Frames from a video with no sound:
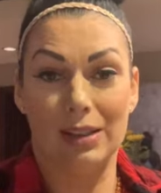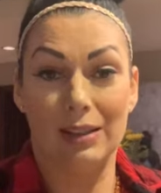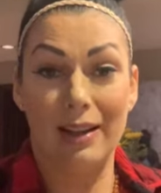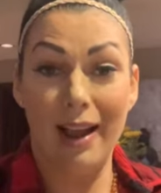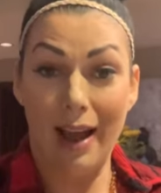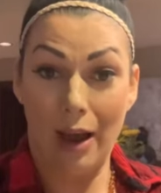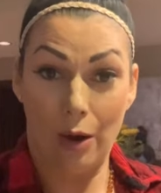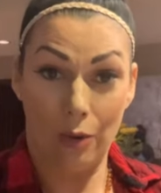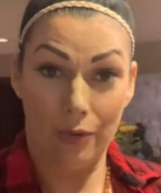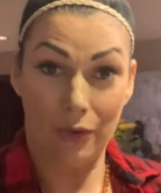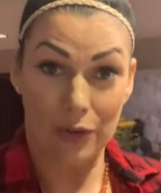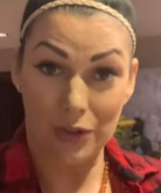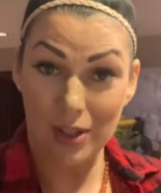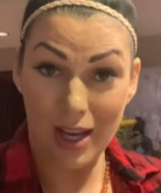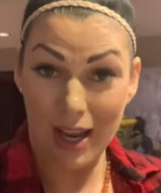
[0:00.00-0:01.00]
Now, if you're
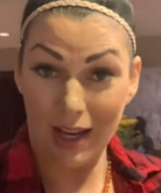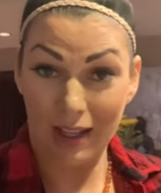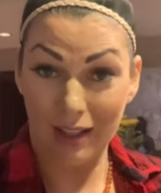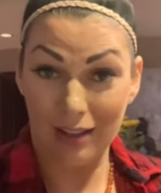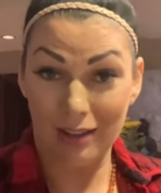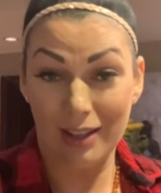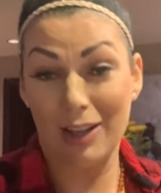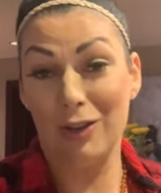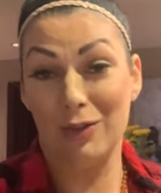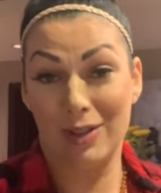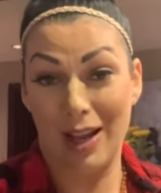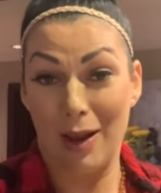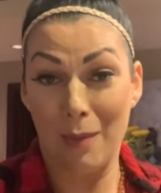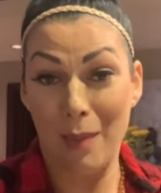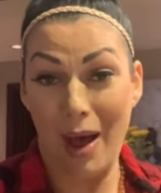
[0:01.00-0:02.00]
sick, then you stay
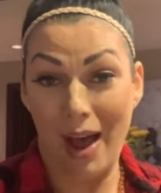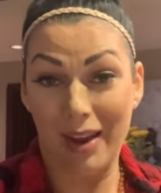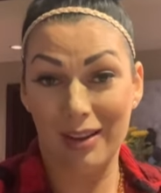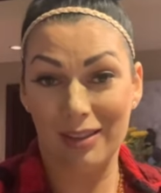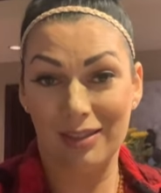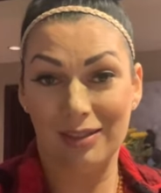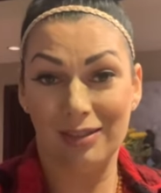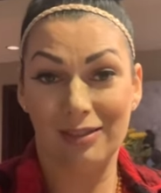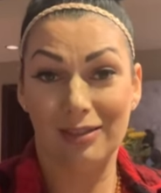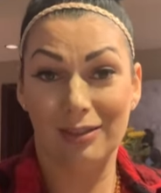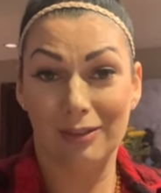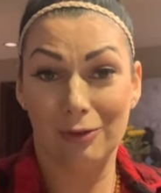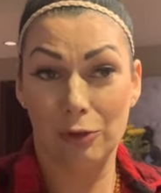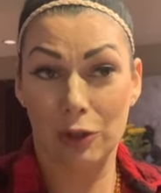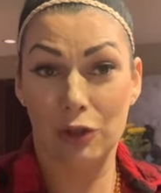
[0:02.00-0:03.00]
in bed,
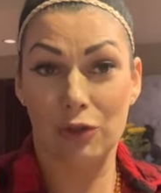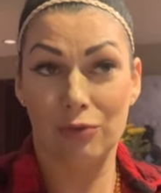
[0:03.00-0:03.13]
which